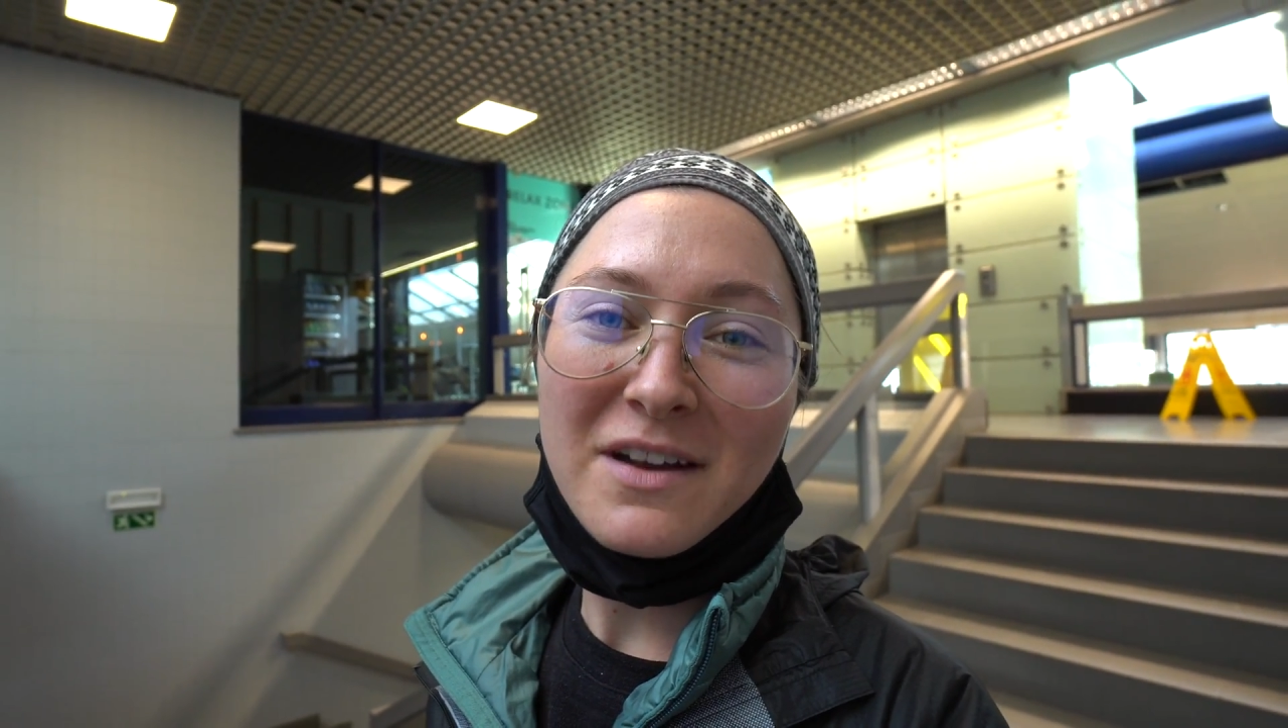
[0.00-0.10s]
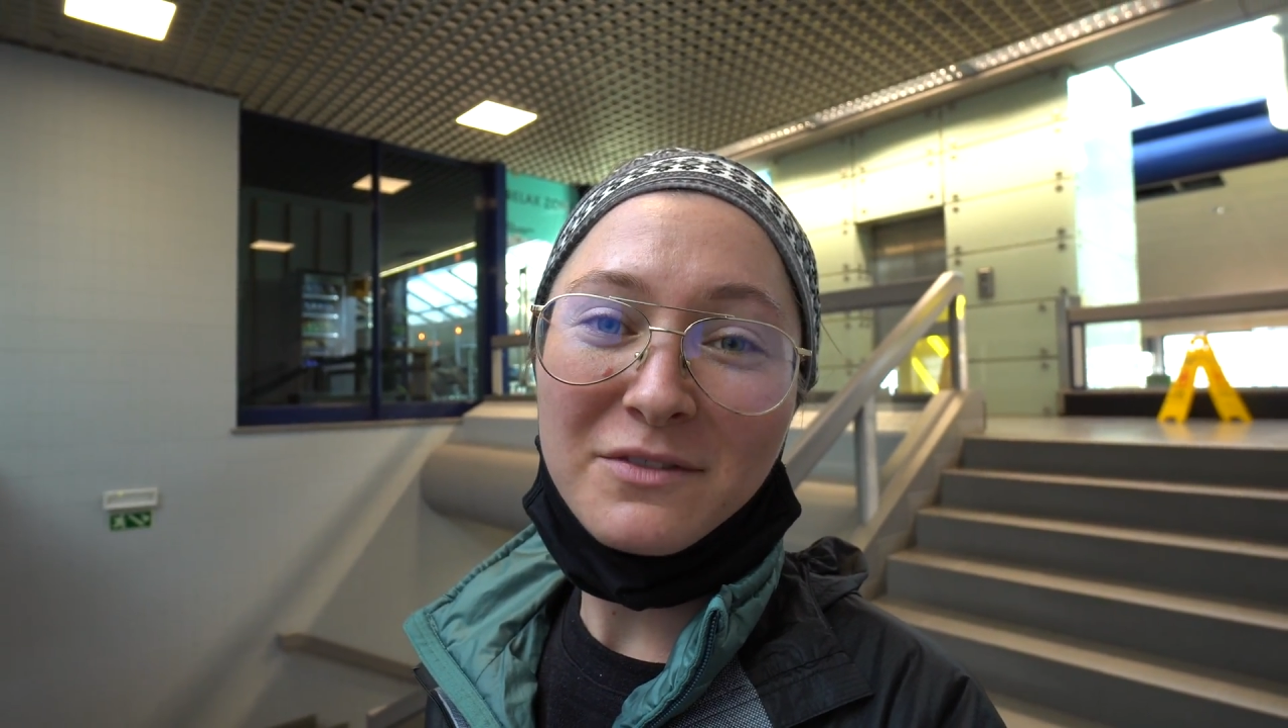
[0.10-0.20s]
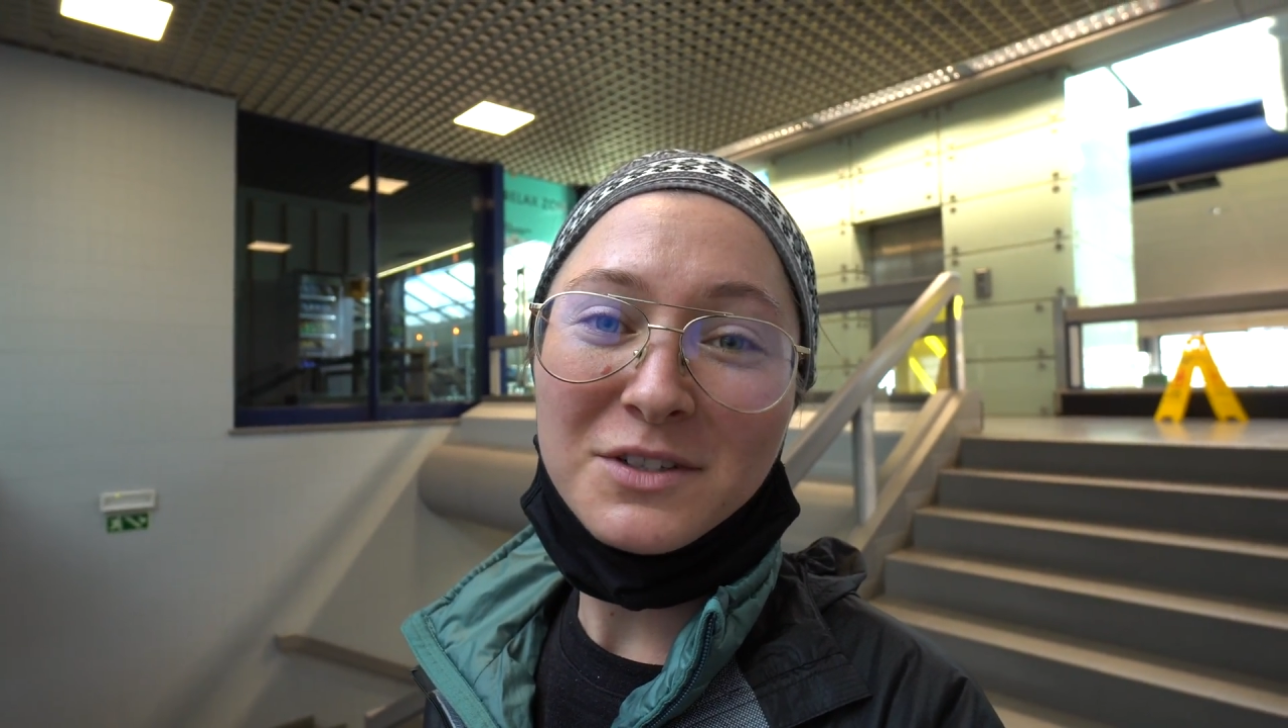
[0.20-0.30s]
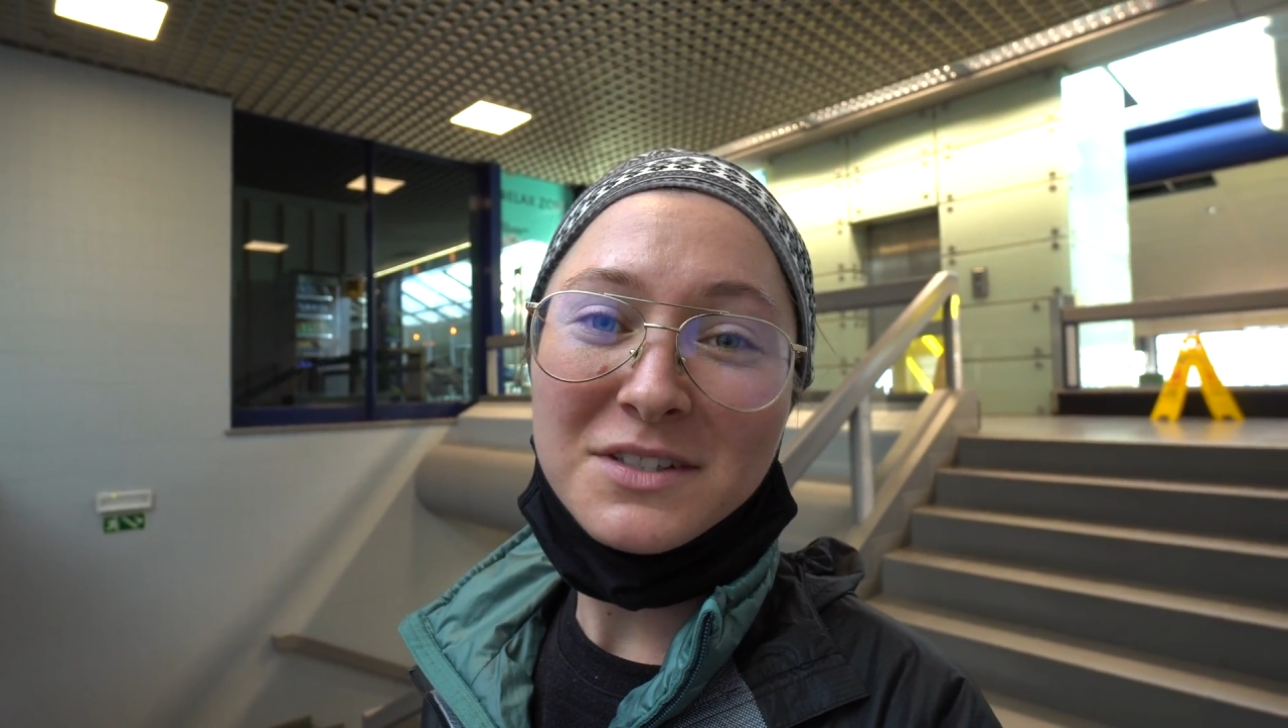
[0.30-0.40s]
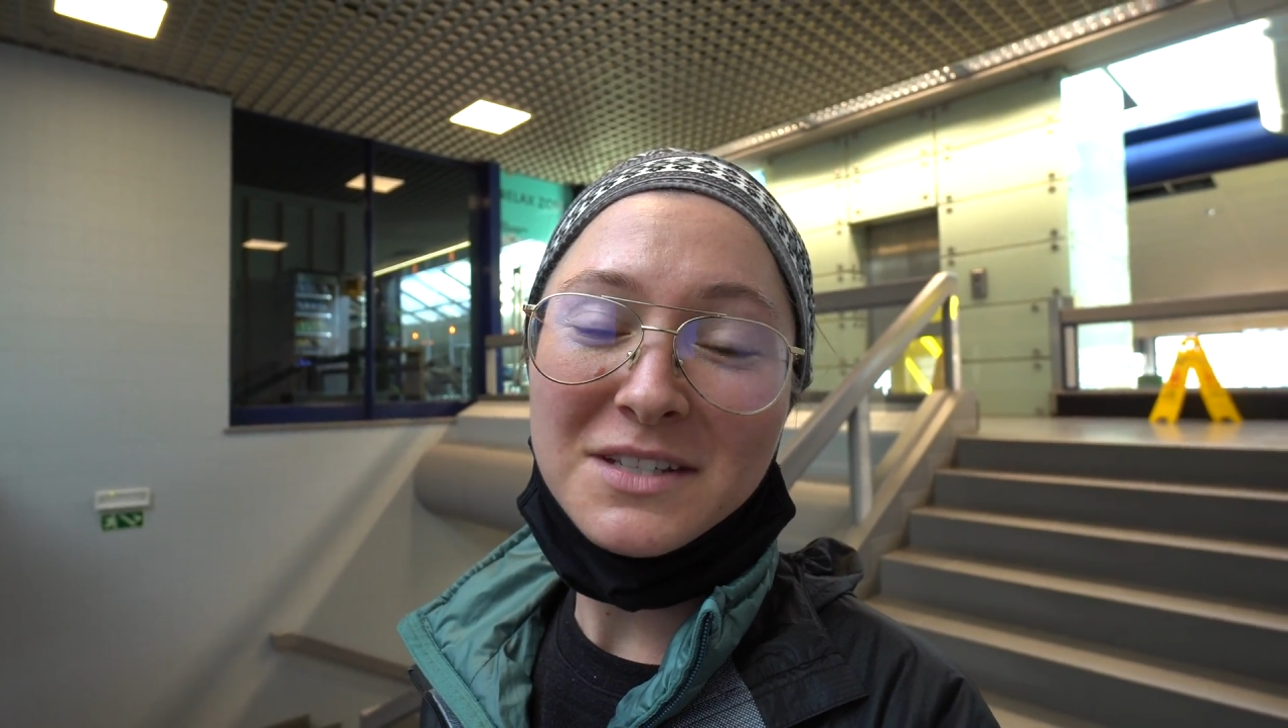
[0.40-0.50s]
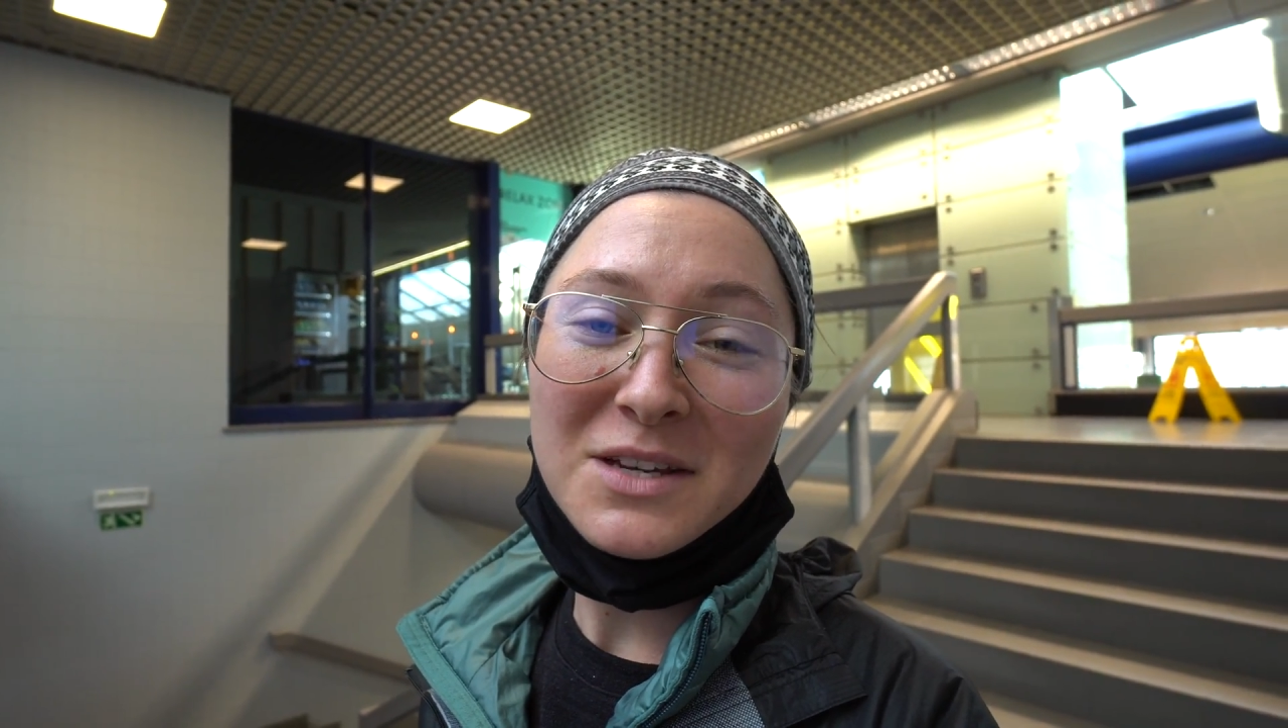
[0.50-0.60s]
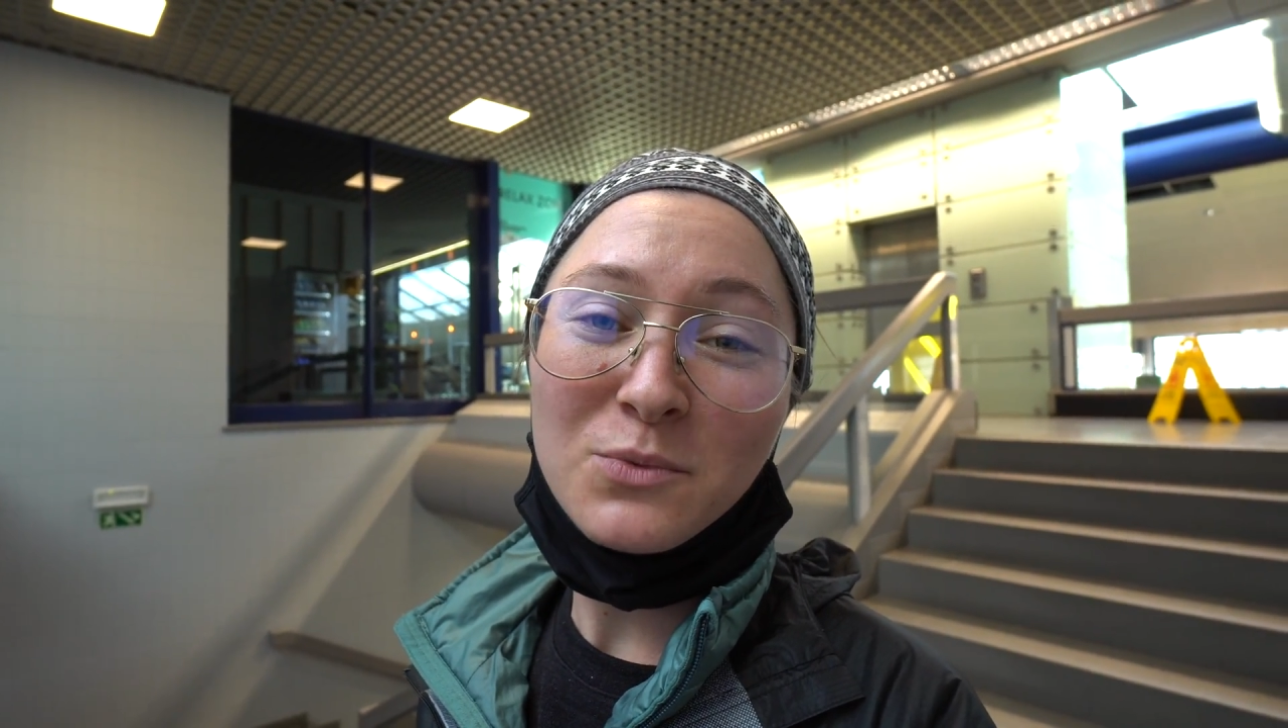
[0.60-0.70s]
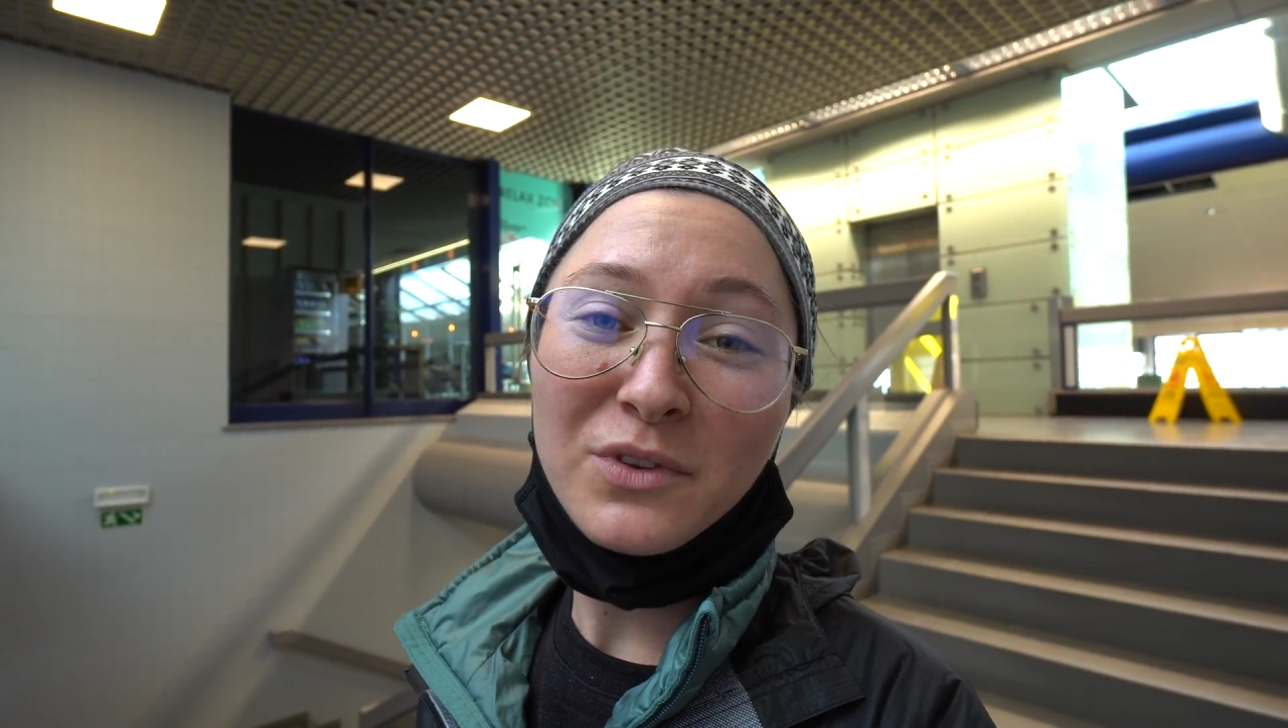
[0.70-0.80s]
ever seen